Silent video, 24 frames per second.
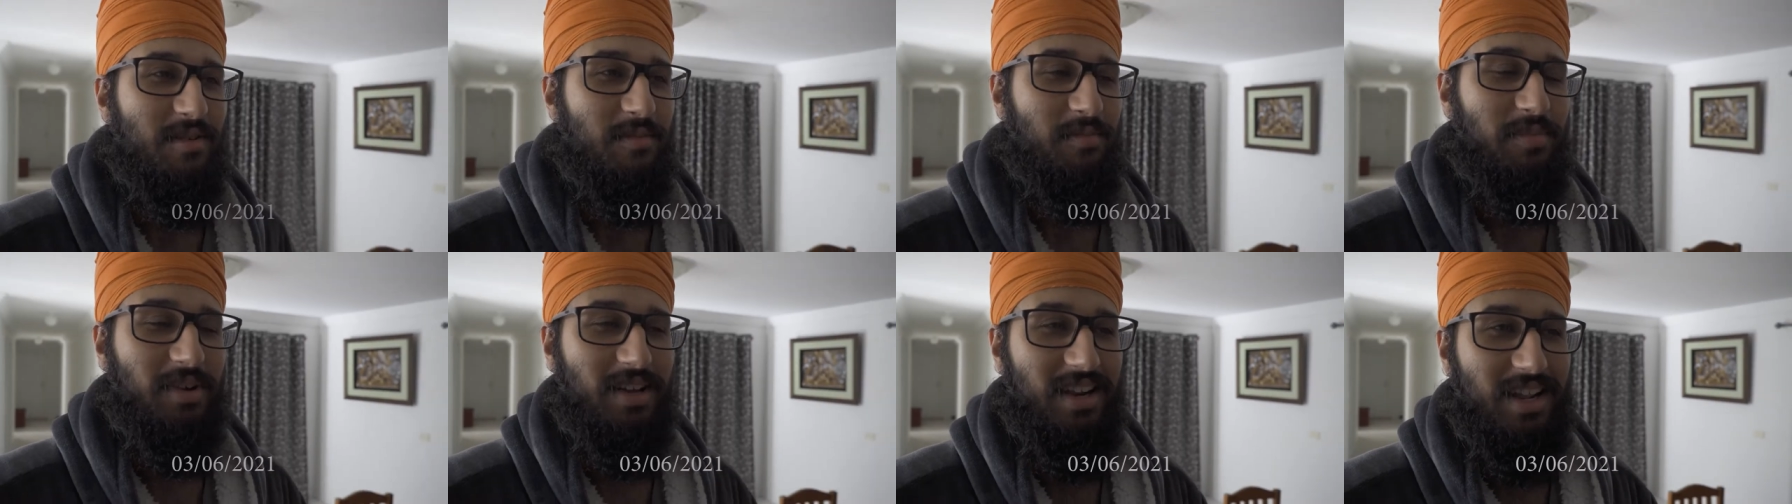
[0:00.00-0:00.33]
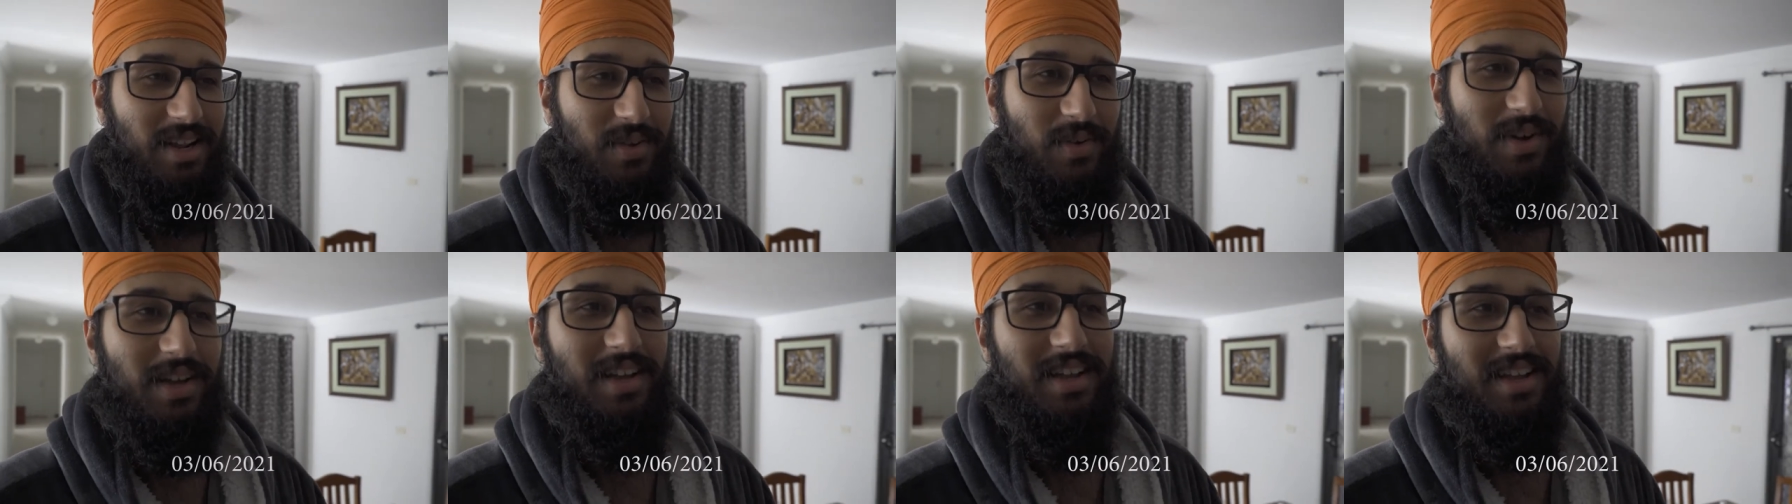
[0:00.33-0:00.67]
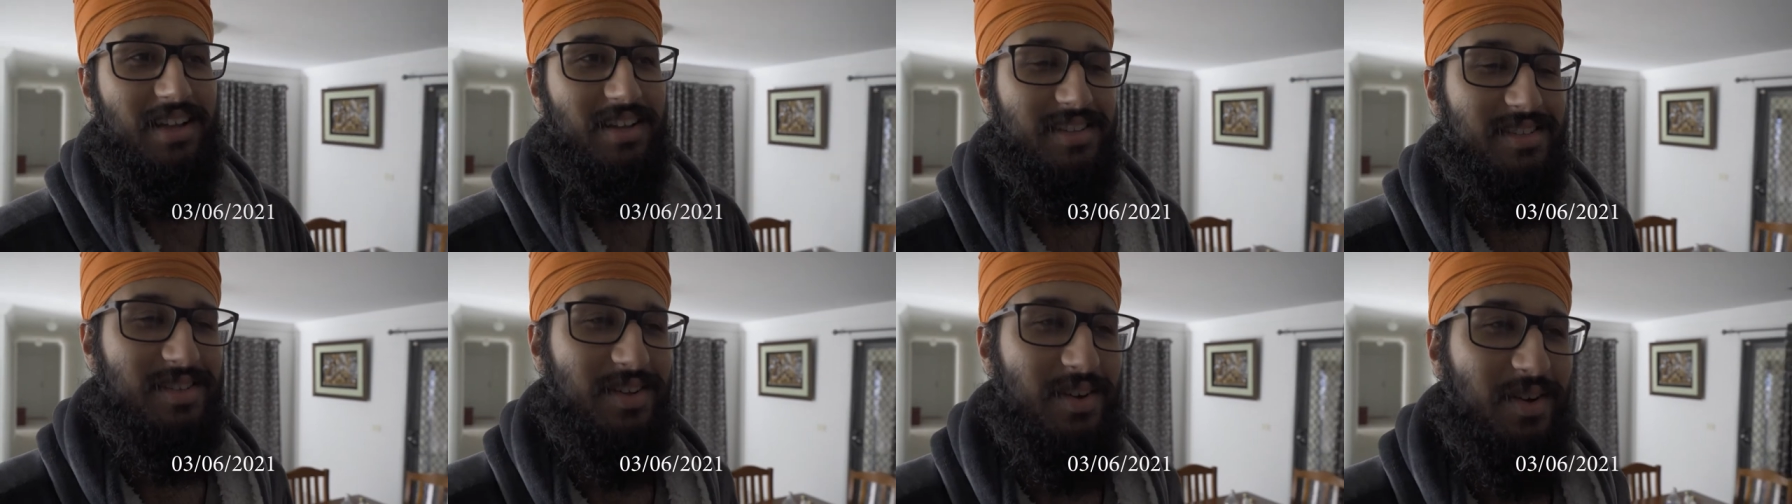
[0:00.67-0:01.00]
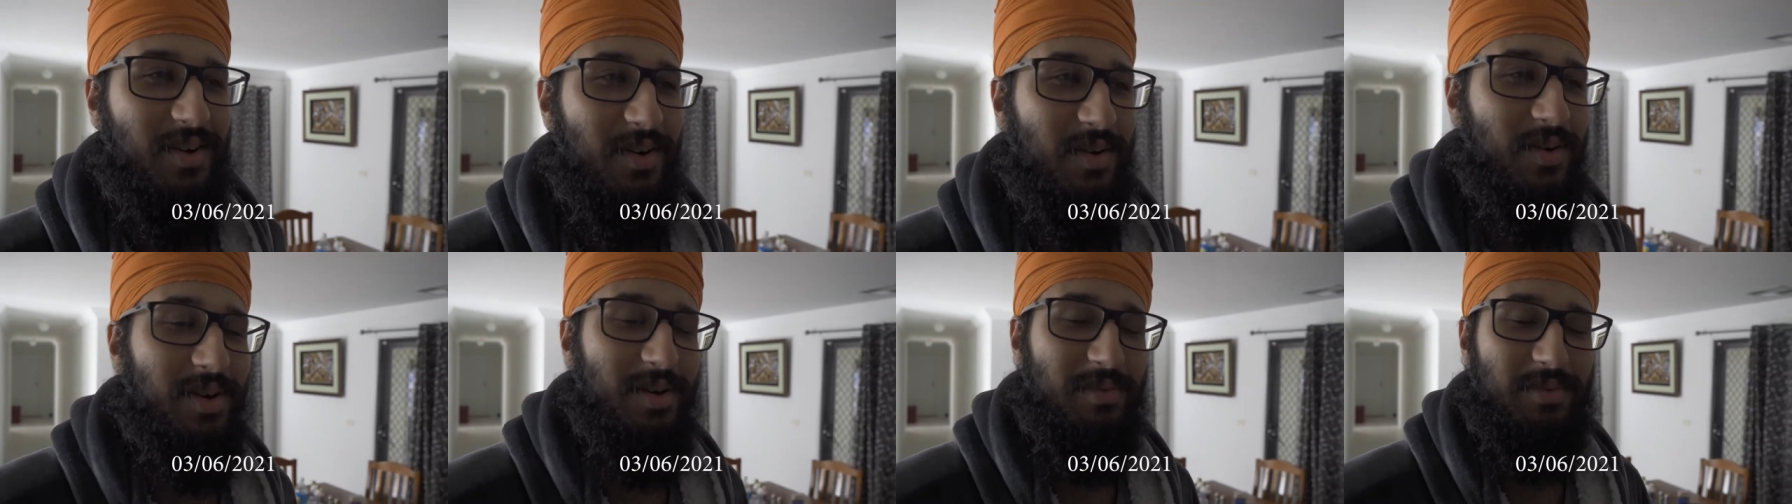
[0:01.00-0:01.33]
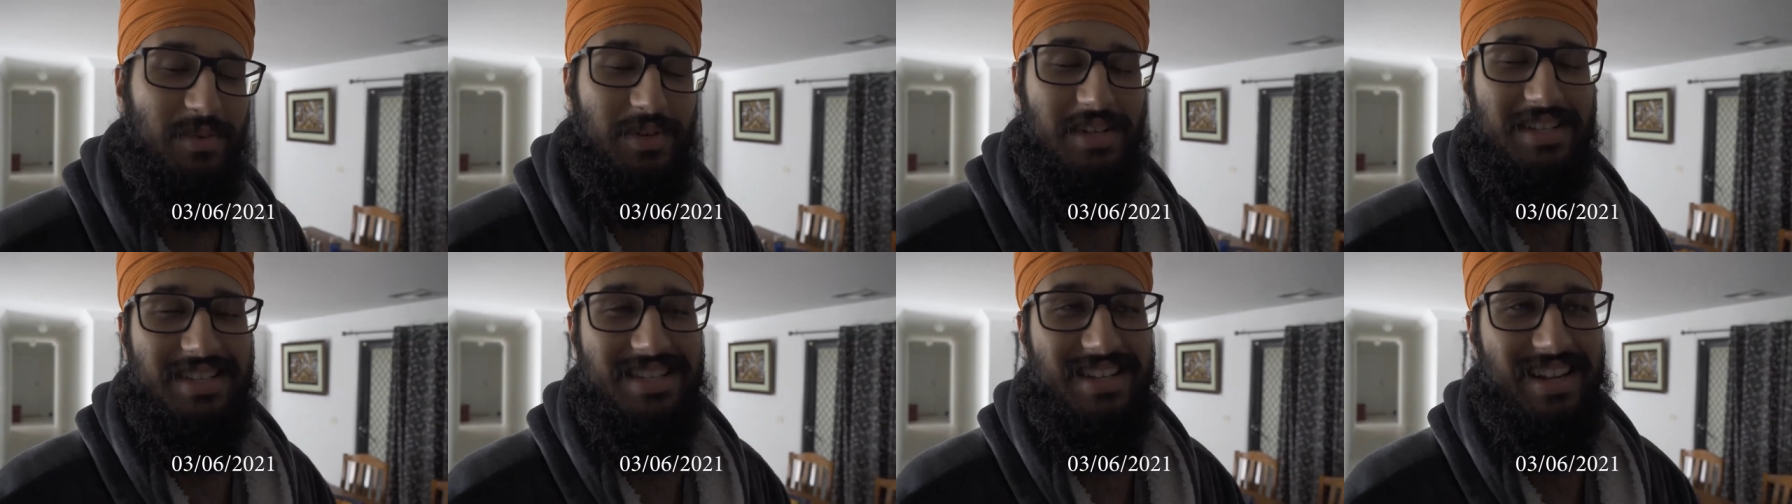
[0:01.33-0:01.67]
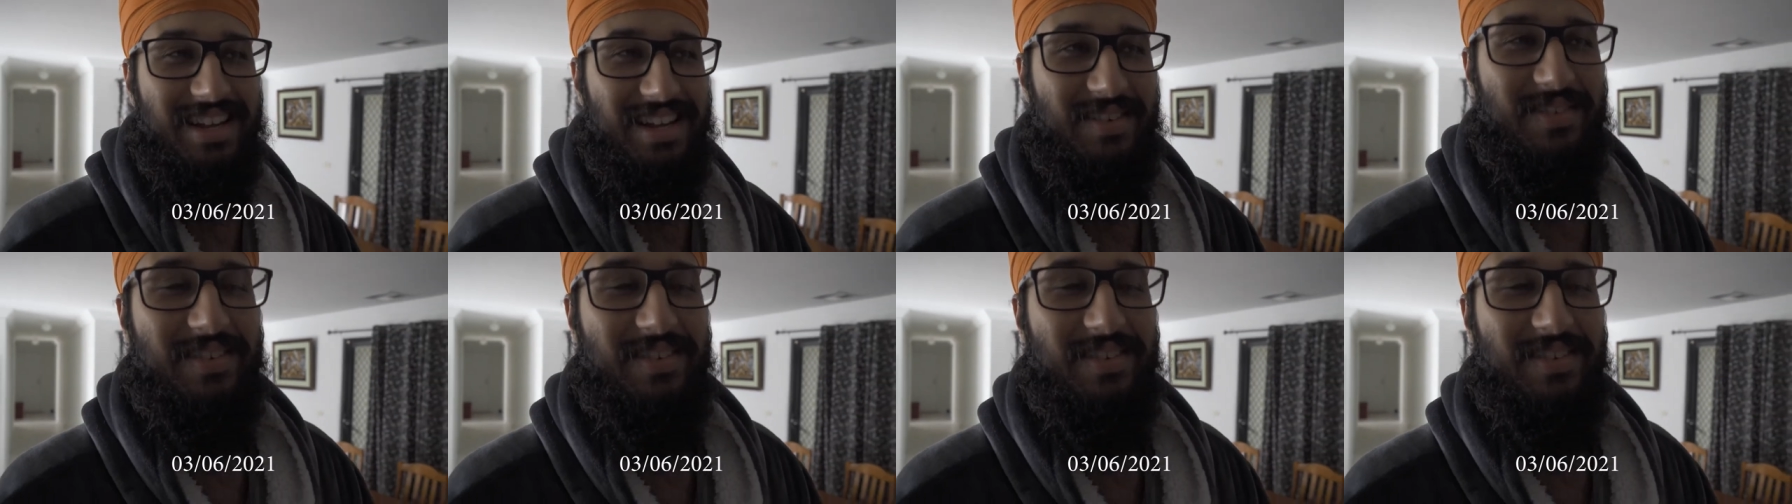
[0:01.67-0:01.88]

But anyway, so what I'm doing today,